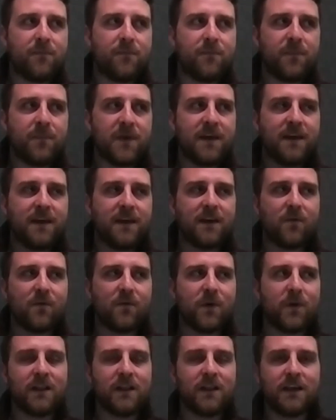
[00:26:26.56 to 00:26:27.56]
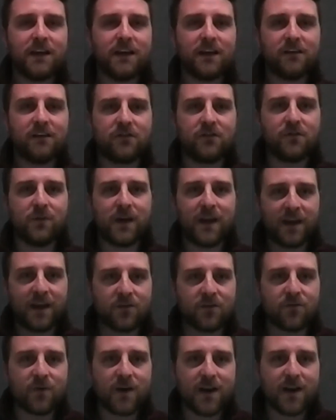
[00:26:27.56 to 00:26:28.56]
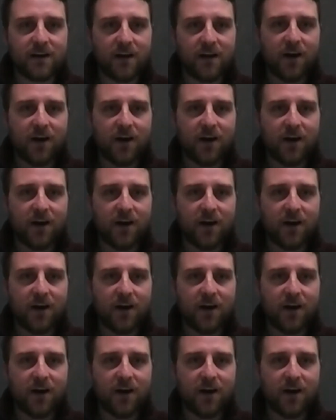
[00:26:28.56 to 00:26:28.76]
being willing to iterate